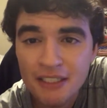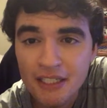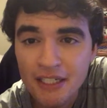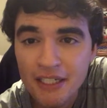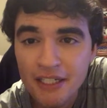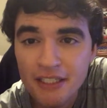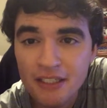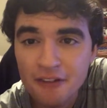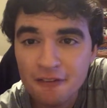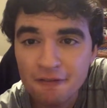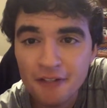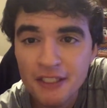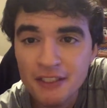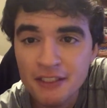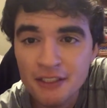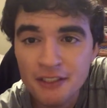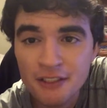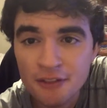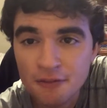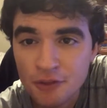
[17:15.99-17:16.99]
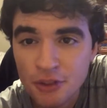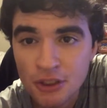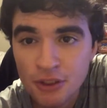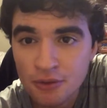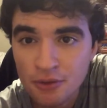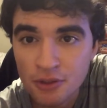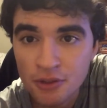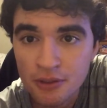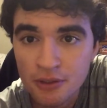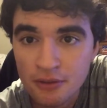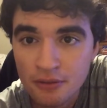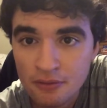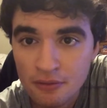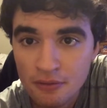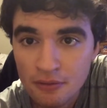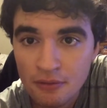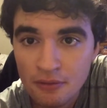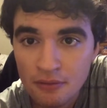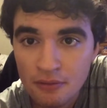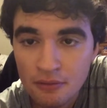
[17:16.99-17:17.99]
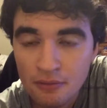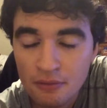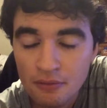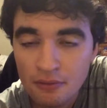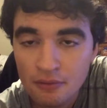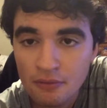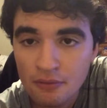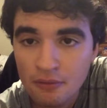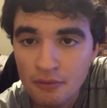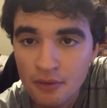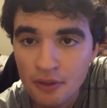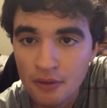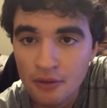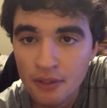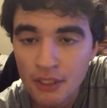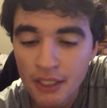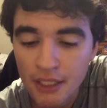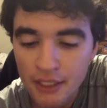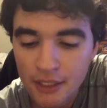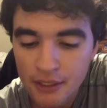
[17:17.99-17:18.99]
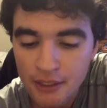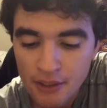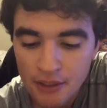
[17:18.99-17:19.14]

in the faces of children. Okay?